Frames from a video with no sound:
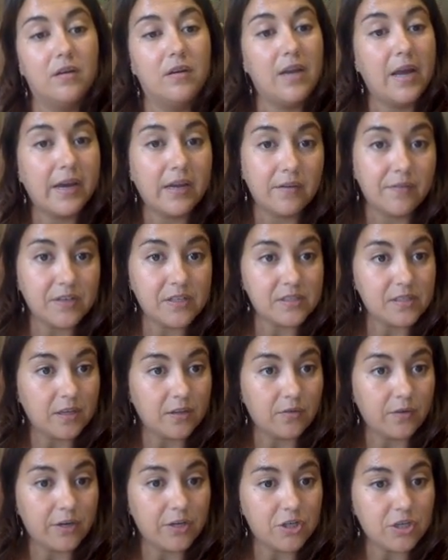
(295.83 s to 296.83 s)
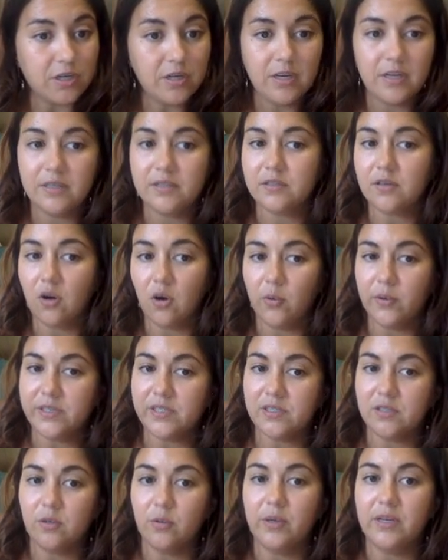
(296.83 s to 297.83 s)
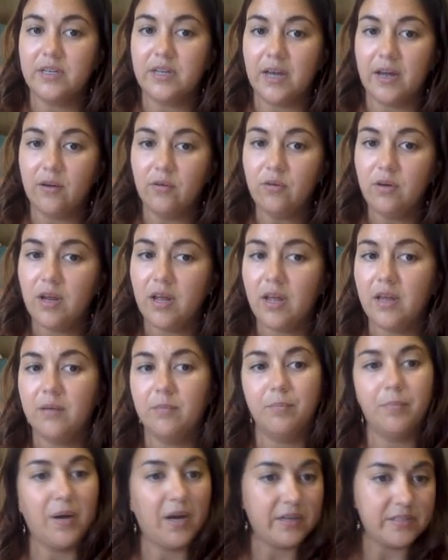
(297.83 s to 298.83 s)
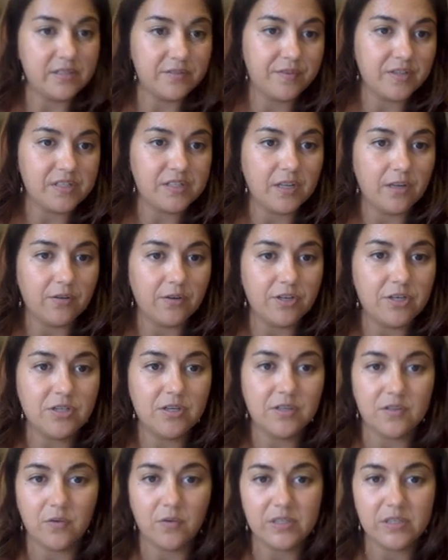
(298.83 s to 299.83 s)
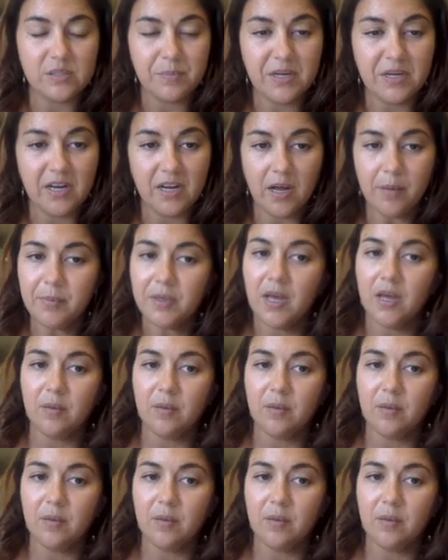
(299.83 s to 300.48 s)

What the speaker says: negative acceleration is always slowing down and positive acceleration is always speeding up?